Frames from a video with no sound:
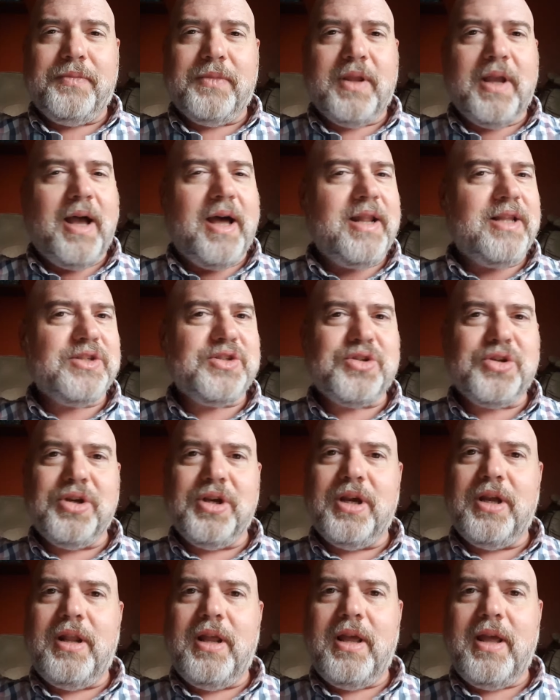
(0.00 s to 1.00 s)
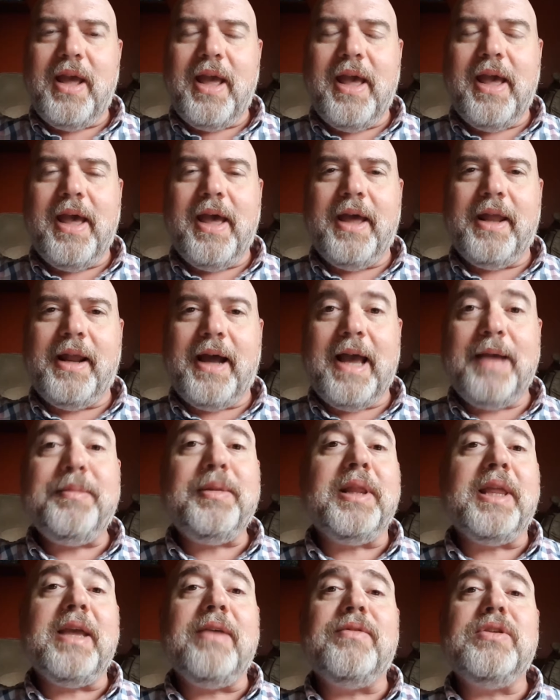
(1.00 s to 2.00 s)
God is good, and I
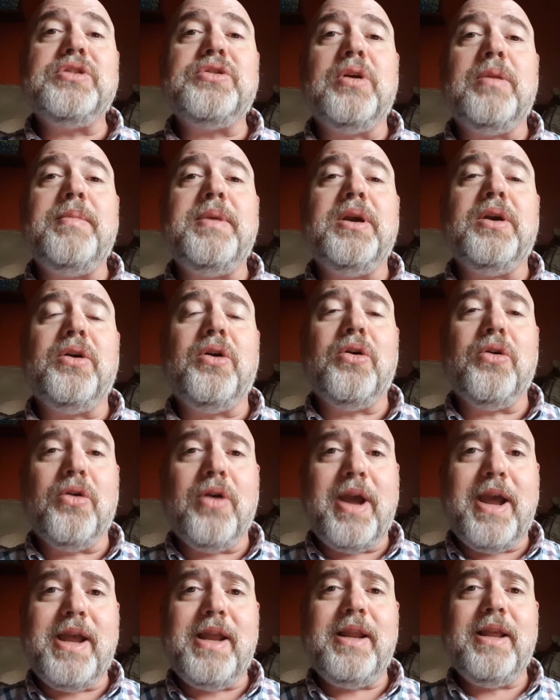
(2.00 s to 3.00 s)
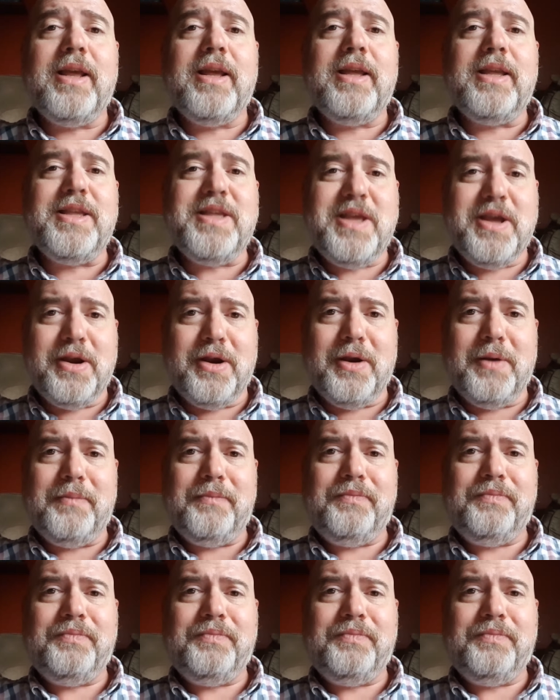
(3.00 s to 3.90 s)
believe it's going to be a great year.